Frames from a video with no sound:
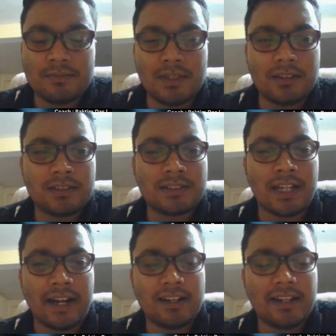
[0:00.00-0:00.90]
a
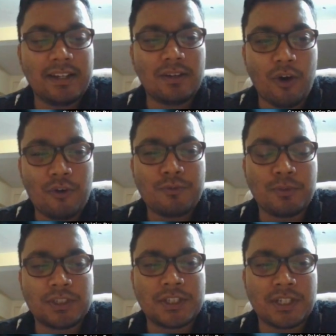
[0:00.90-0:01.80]
slightly off
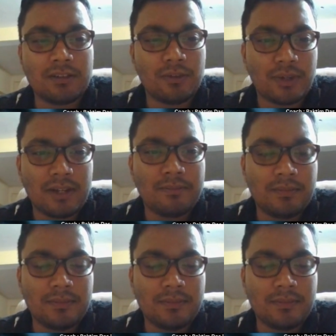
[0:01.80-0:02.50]
position, okay,